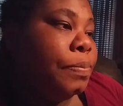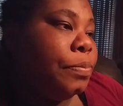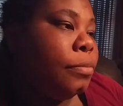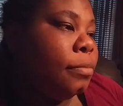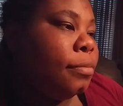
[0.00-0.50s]

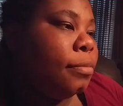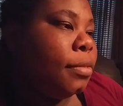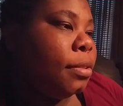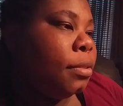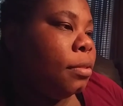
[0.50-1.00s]

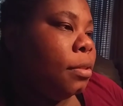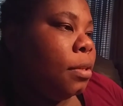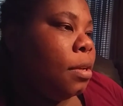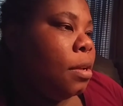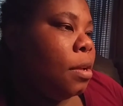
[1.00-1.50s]

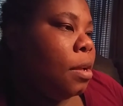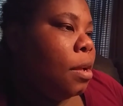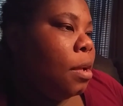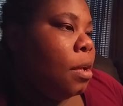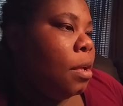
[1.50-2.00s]

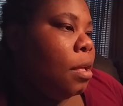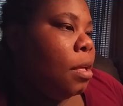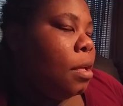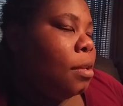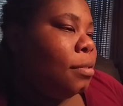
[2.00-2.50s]
(silence)